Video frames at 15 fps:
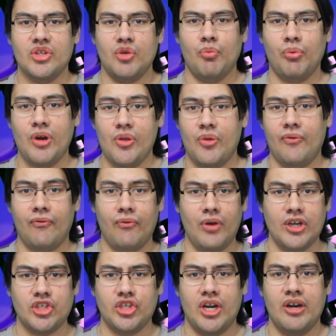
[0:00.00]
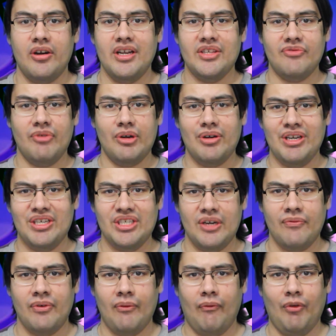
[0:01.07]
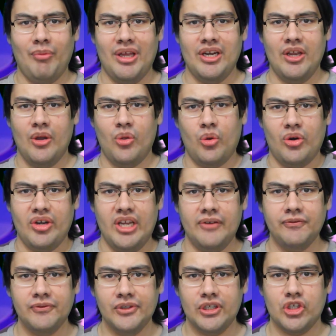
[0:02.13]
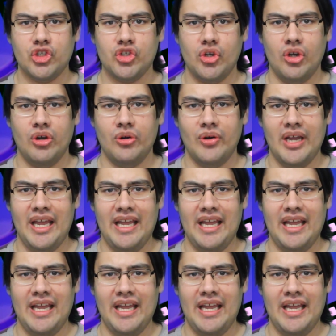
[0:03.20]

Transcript: is a breath of fresh air. It's very different from any other Netflix show